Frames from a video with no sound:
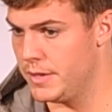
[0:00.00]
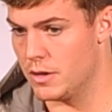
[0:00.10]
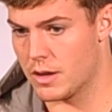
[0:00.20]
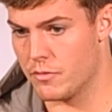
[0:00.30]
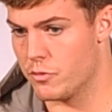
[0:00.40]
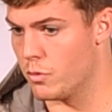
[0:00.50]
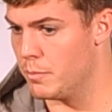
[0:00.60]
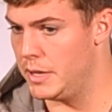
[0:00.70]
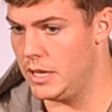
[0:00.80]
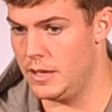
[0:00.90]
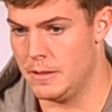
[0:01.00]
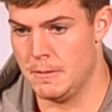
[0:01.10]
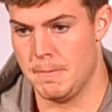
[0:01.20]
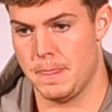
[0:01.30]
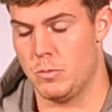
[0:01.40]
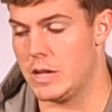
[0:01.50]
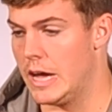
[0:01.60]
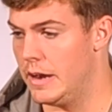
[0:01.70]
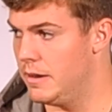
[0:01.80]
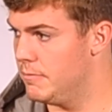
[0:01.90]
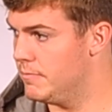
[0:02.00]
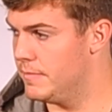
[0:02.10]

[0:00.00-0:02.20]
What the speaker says: you know, cover four mini. We got it.